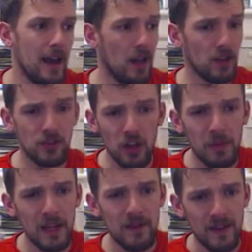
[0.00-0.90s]
And I do
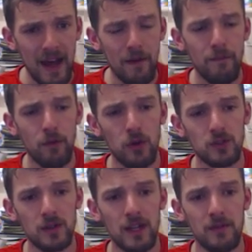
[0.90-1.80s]
believe now
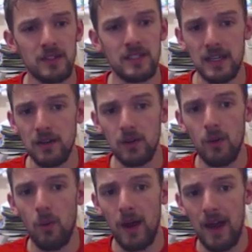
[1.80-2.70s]
Forge World have a deal
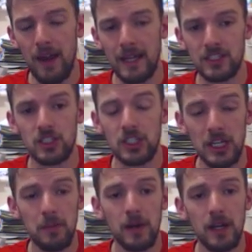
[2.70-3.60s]
where it's
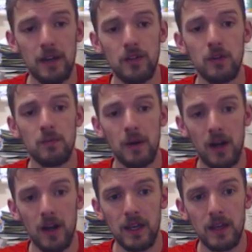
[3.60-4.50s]
cheaper if you
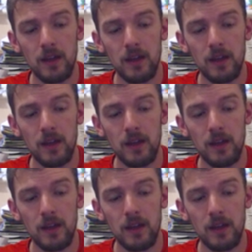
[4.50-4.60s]
buy,